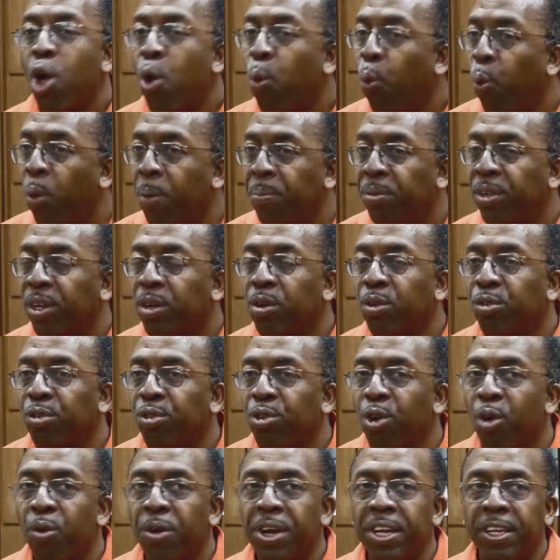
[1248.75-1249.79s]
whimsical
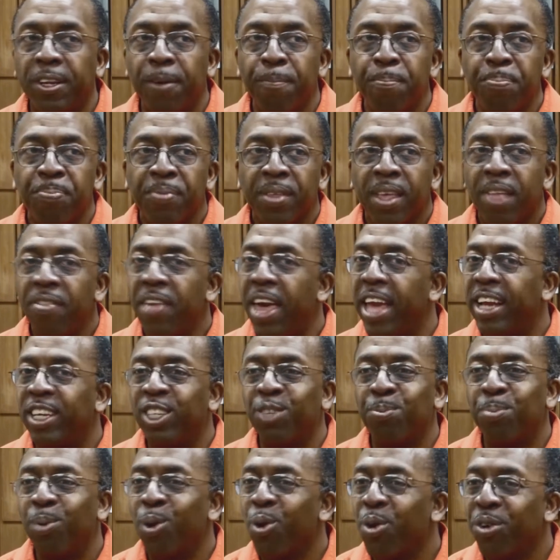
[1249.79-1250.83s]
stories, they
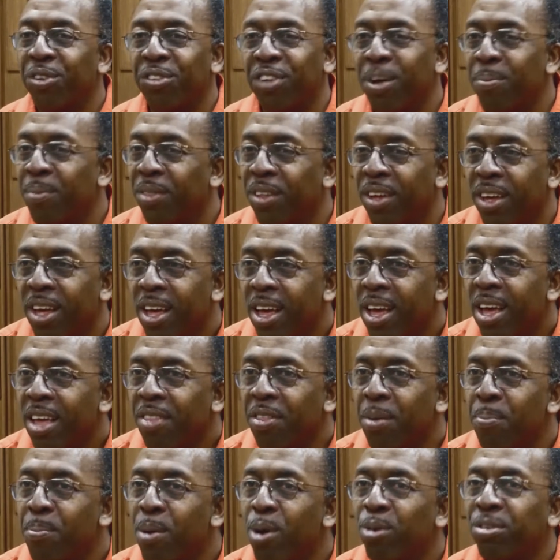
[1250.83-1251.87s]
explore some of
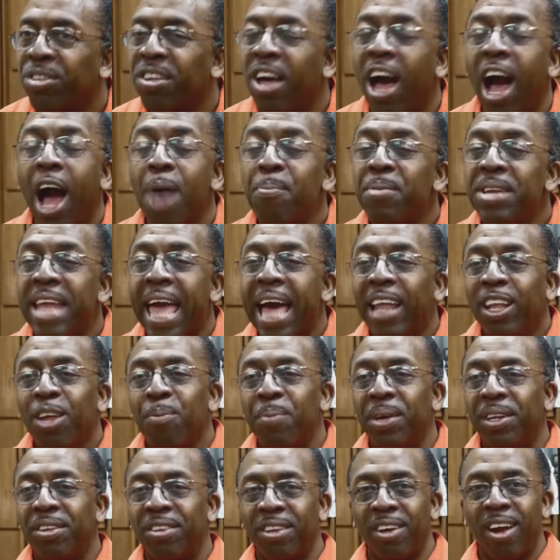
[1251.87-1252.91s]
the most common
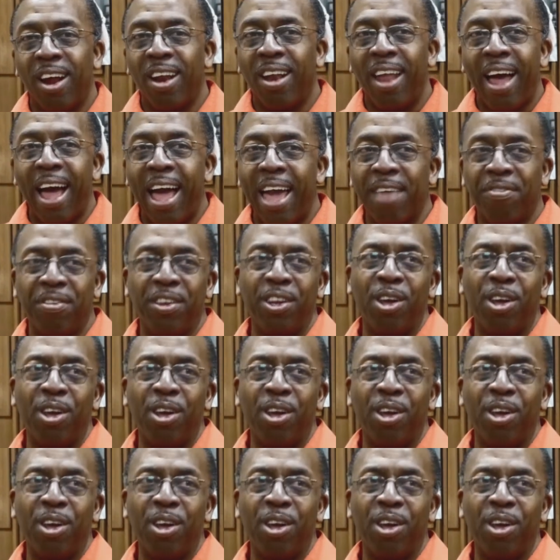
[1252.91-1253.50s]
elements in our life,